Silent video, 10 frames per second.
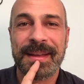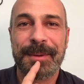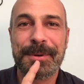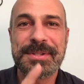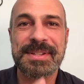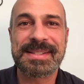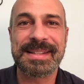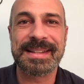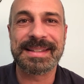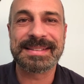I want you to
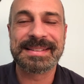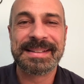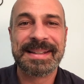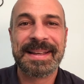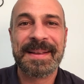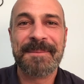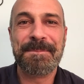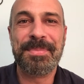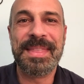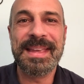see this.
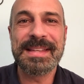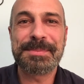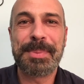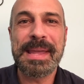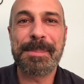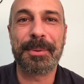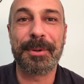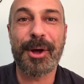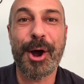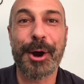These
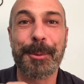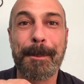people are